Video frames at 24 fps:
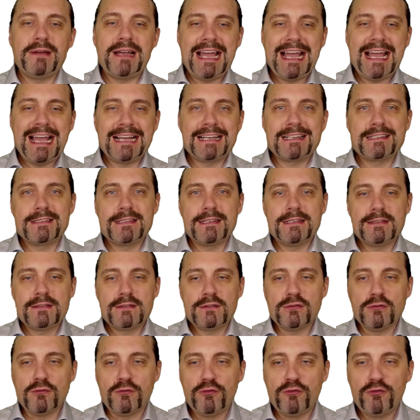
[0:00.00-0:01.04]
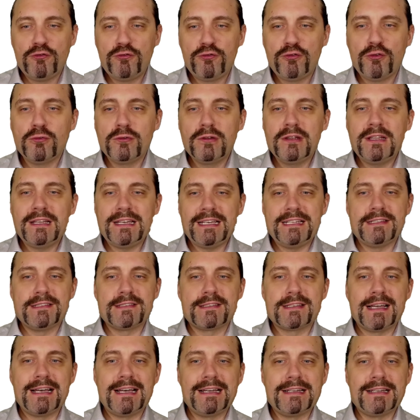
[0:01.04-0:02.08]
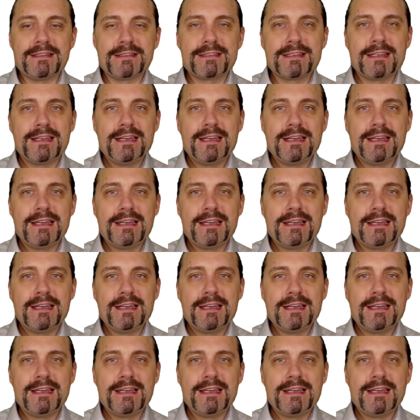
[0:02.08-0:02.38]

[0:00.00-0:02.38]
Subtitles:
access to full insights.